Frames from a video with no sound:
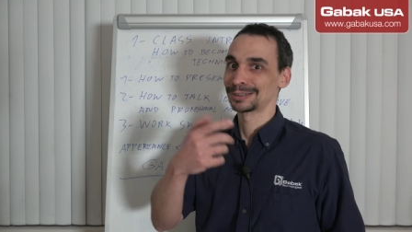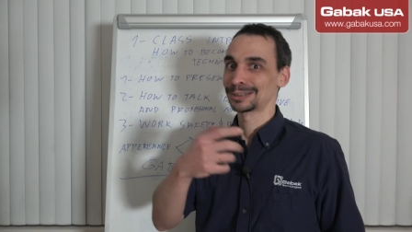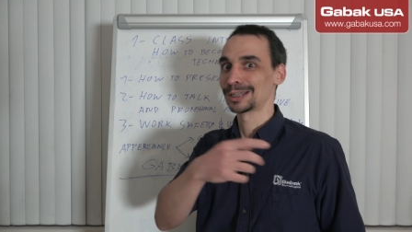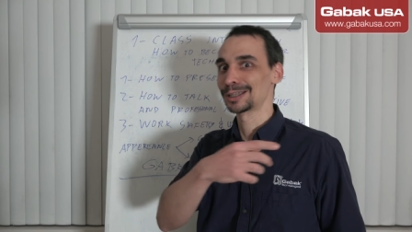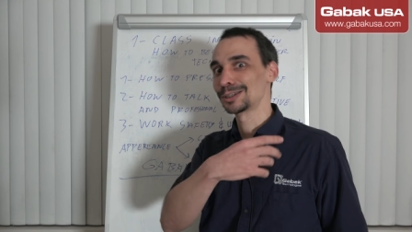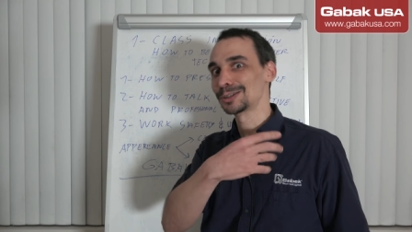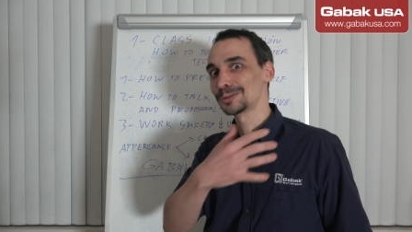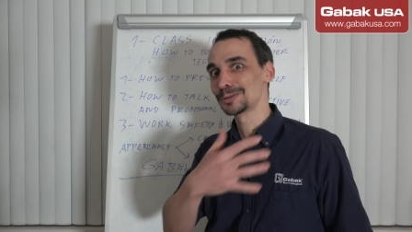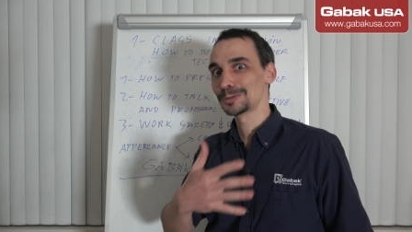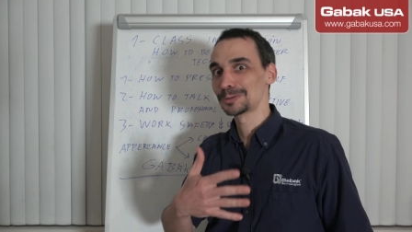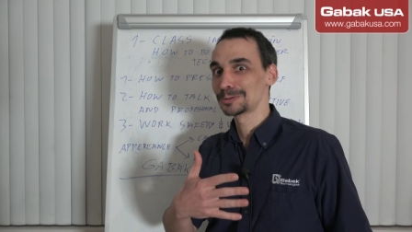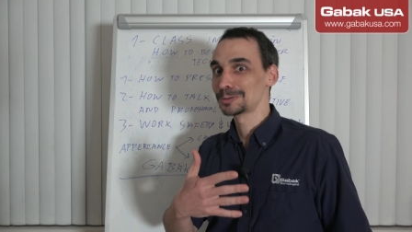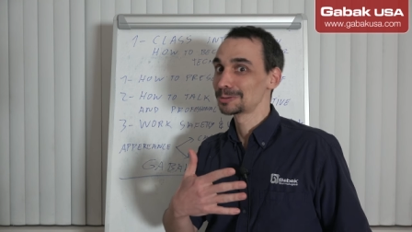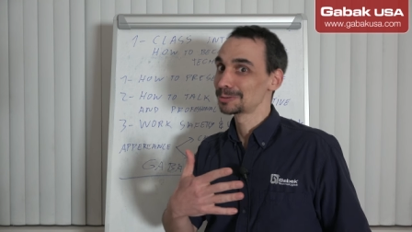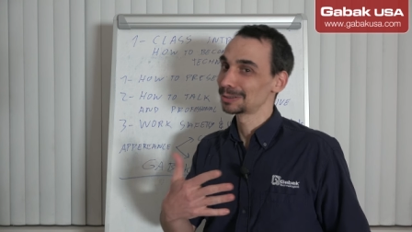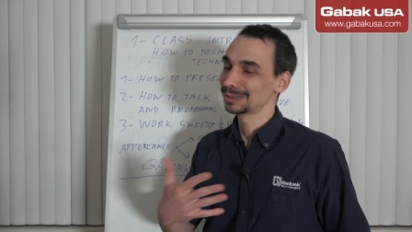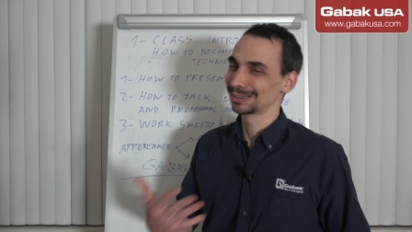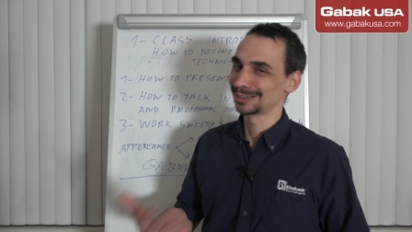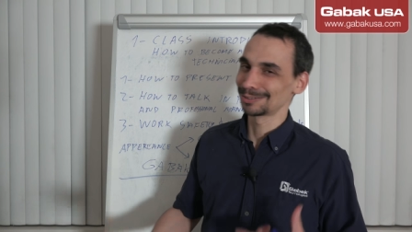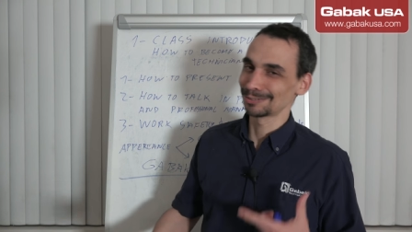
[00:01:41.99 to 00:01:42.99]

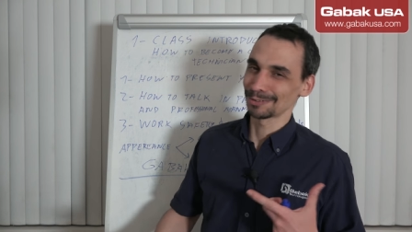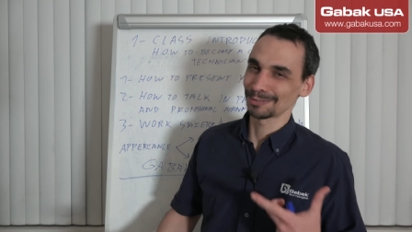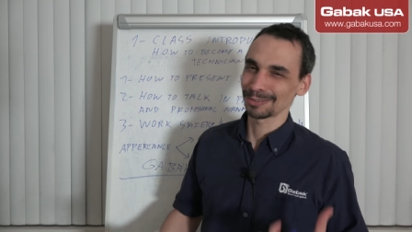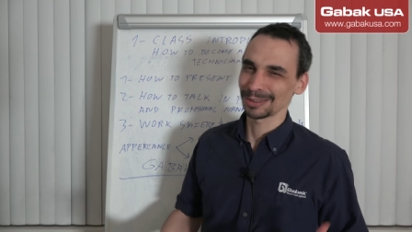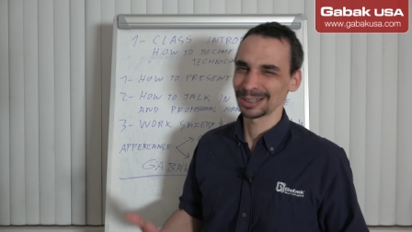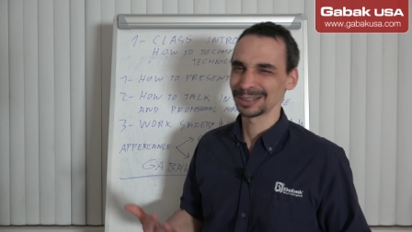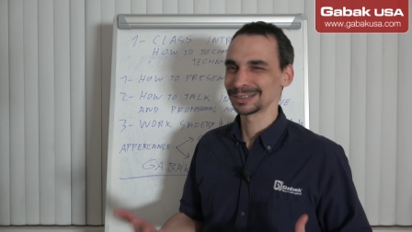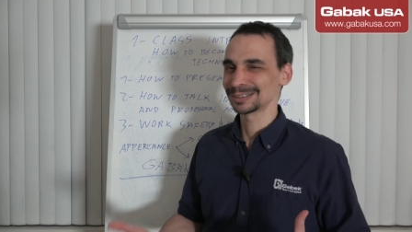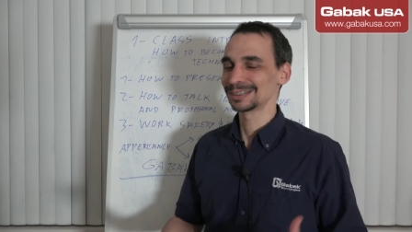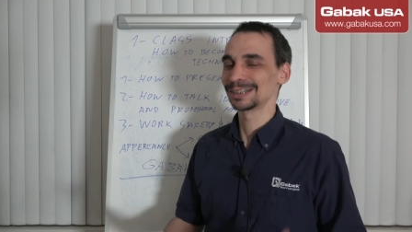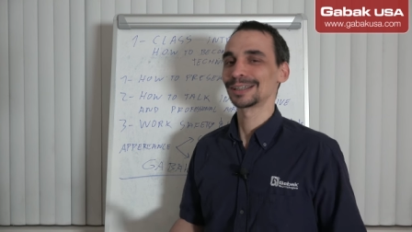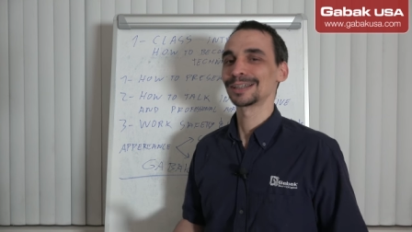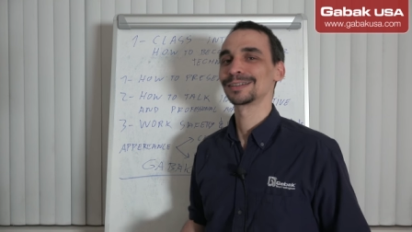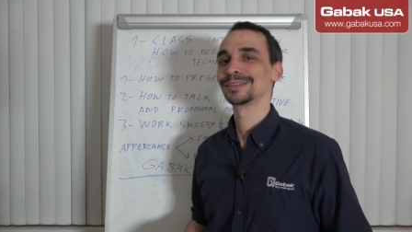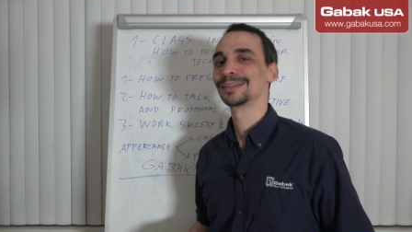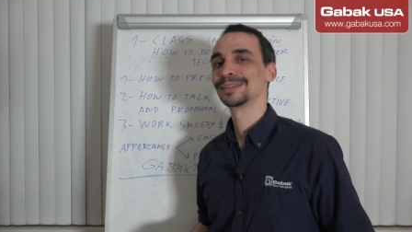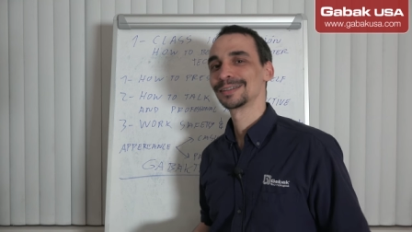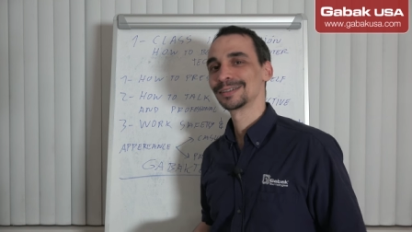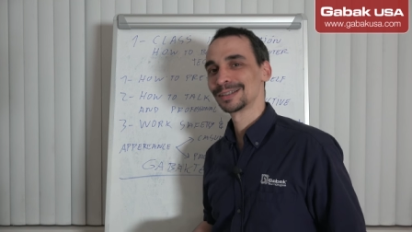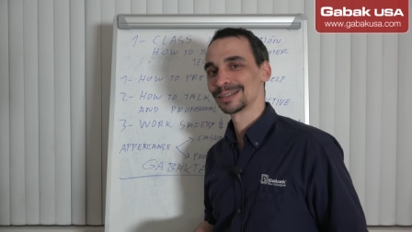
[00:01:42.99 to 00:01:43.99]
tattoo, and other things that,
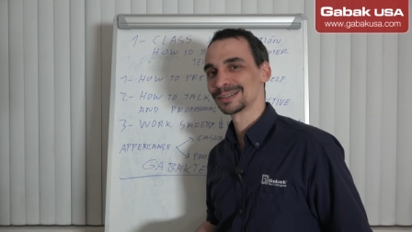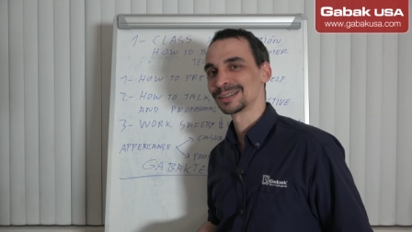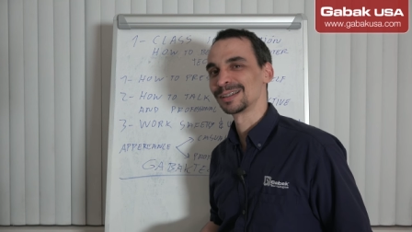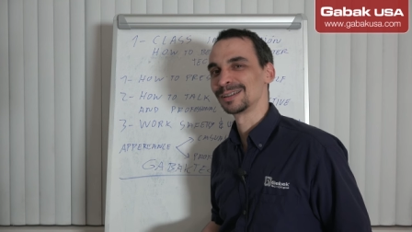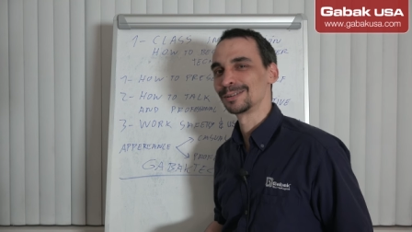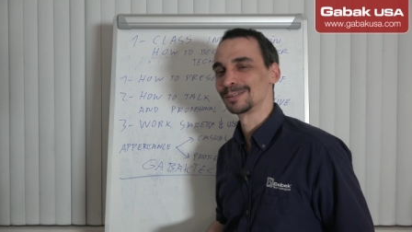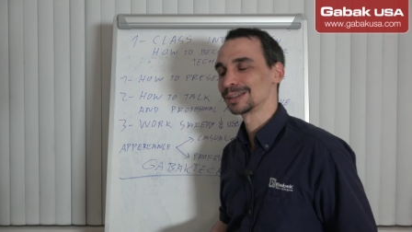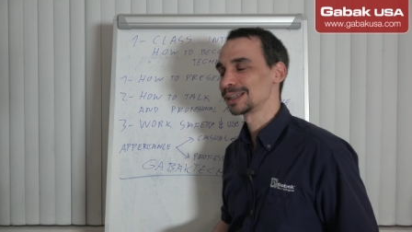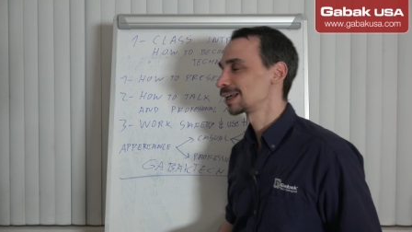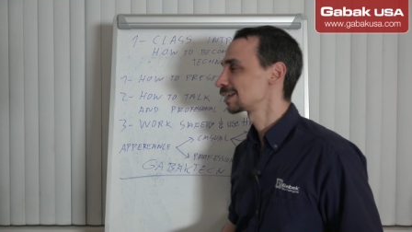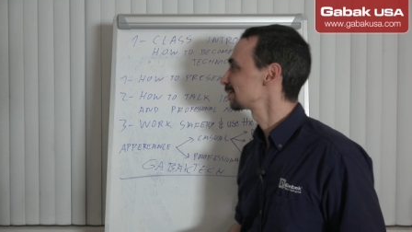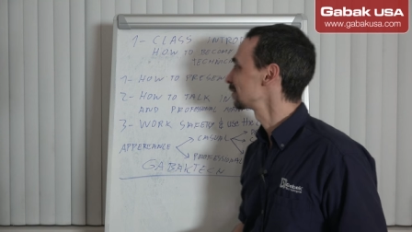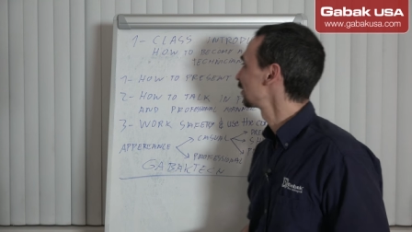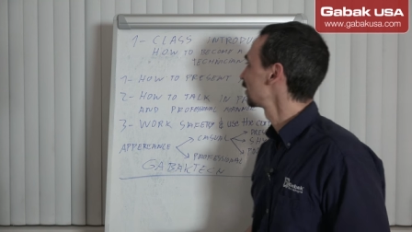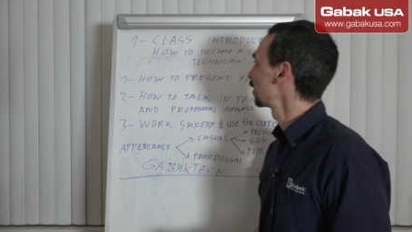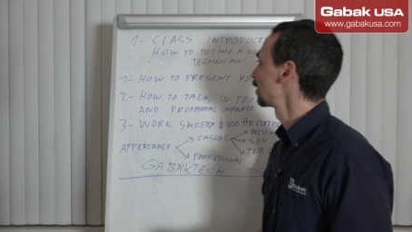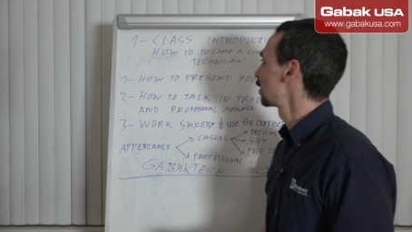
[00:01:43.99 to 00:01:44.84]
that doesn't look that